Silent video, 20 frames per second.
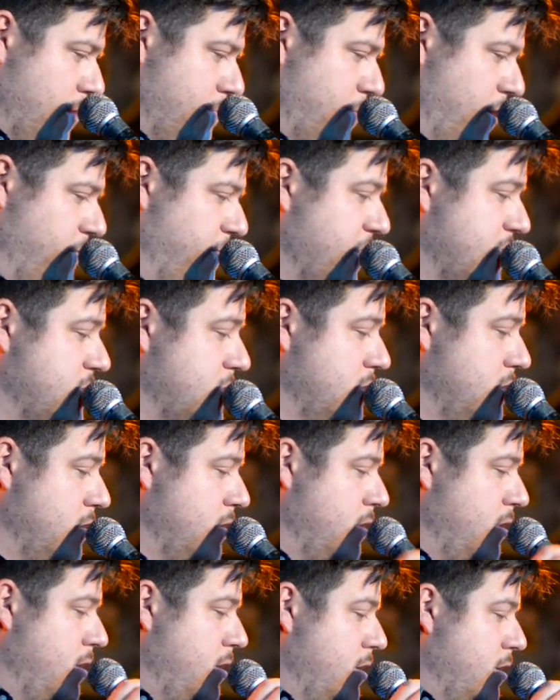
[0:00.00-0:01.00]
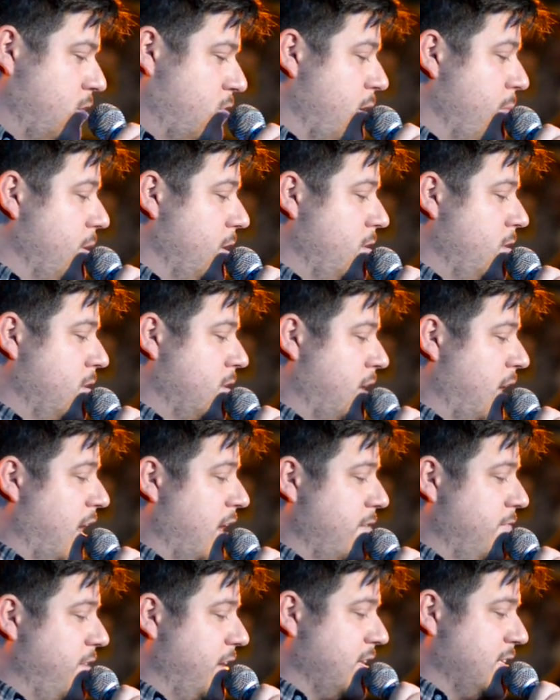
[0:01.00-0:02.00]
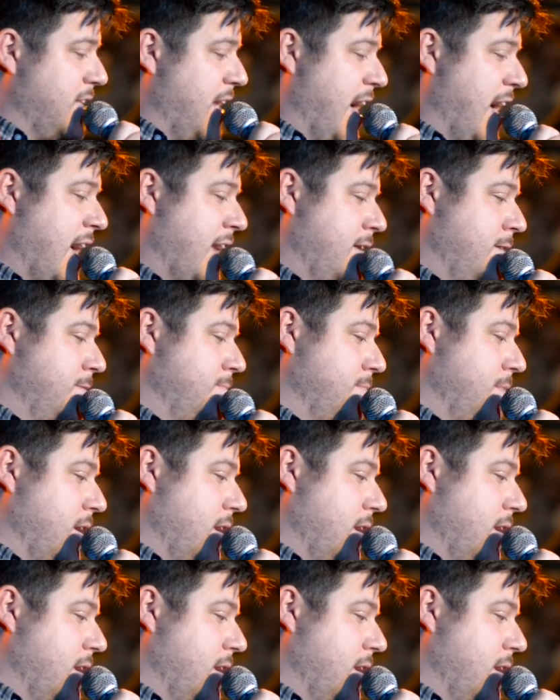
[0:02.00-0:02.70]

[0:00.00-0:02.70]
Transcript: My fictional, criminal, convict dad